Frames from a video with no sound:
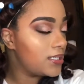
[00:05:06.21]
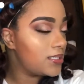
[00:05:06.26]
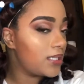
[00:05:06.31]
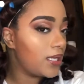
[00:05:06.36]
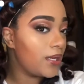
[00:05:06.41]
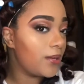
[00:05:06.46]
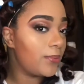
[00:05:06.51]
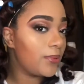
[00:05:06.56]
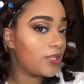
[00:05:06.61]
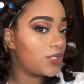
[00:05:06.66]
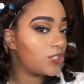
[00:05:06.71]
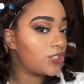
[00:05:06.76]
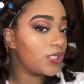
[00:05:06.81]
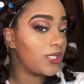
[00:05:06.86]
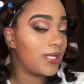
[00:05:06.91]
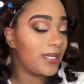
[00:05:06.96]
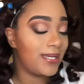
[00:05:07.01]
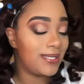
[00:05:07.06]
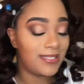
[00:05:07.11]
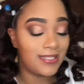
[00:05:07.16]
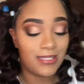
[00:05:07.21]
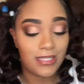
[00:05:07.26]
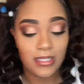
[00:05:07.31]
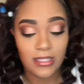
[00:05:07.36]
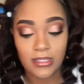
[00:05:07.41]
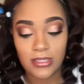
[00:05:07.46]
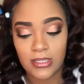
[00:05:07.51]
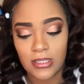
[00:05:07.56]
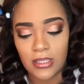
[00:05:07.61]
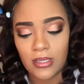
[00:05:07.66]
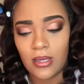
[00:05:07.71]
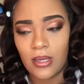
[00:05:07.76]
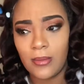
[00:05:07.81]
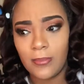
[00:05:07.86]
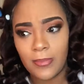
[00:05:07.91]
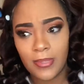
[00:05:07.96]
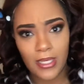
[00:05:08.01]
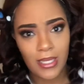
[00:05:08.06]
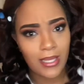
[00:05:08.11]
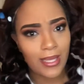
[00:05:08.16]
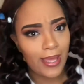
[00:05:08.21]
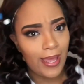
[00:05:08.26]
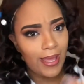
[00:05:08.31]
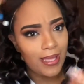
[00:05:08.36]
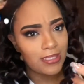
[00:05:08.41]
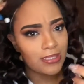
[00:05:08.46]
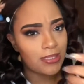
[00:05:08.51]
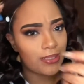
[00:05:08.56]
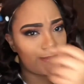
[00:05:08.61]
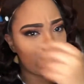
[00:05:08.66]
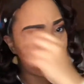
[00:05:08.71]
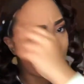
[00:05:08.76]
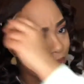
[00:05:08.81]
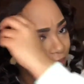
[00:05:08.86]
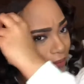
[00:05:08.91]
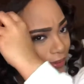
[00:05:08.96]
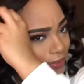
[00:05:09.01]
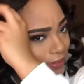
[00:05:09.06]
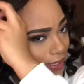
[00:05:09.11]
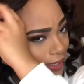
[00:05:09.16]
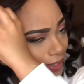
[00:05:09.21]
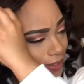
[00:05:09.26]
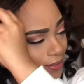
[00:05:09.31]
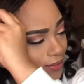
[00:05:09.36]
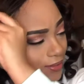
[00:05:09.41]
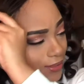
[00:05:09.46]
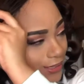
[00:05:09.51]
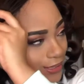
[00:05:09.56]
take a picture and send it to the company and ask them, you know, like,